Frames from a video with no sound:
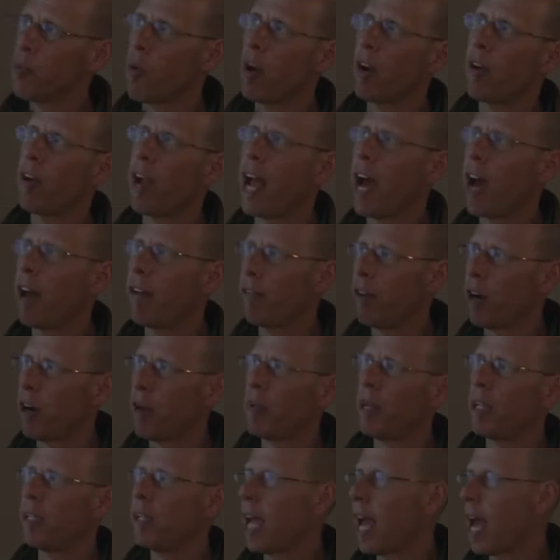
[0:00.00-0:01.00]
water out,
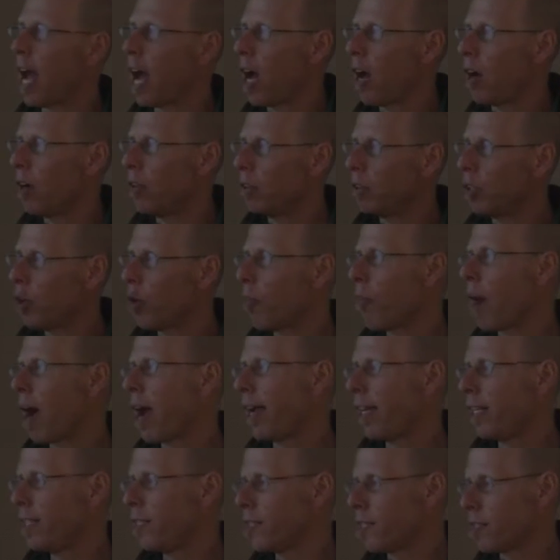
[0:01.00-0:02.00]
vermin out, no
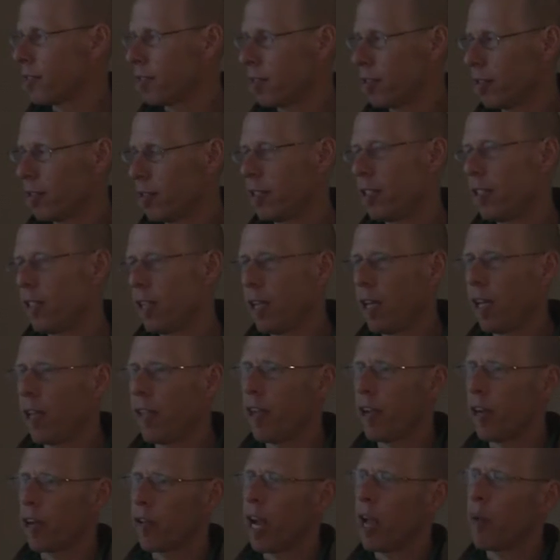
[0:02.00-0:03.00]
mice.
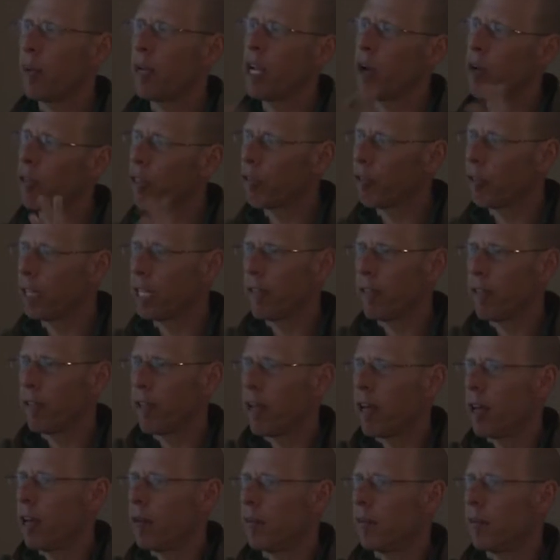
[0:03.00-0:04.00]
They're great. We own three of
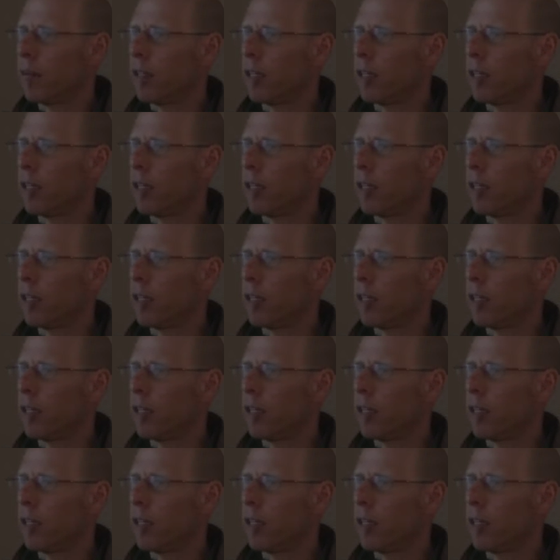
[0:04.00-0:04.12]
them.